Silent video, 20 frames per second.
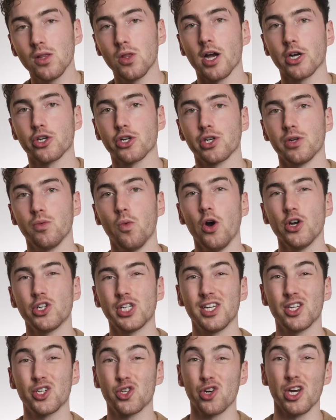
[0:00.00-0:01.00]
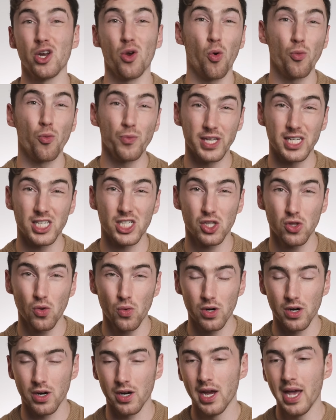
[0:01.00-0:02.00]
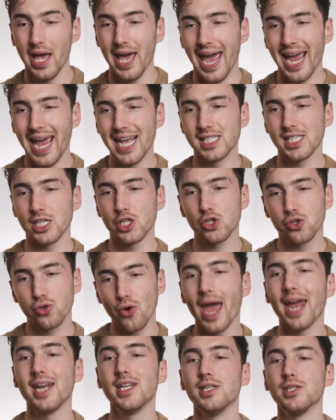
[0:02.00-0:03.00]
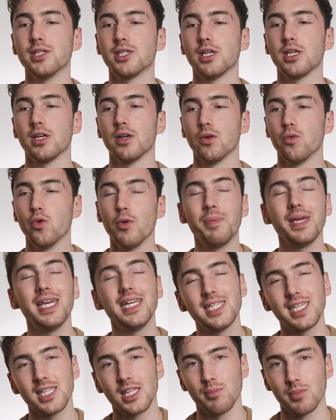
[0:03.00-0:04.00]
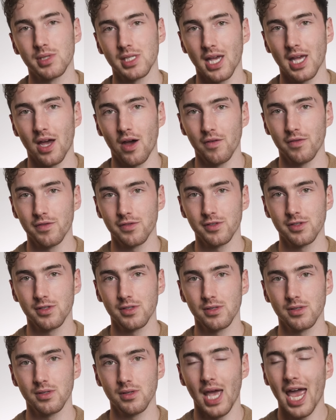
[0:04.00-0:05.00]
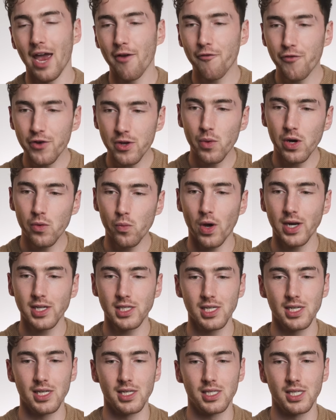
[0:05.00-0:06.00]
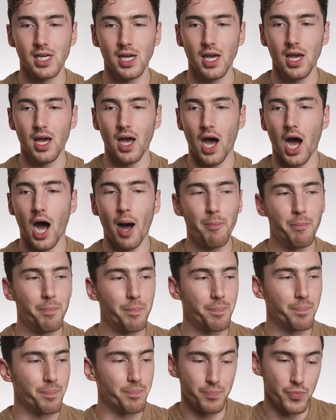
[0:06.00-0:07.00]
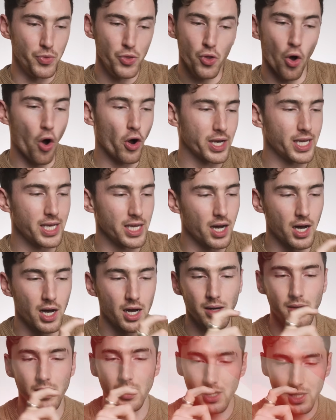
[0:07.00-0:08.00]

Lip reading: the luxury watch industry, only slower, is trends repeating themselves. Everyone wanted a Nokia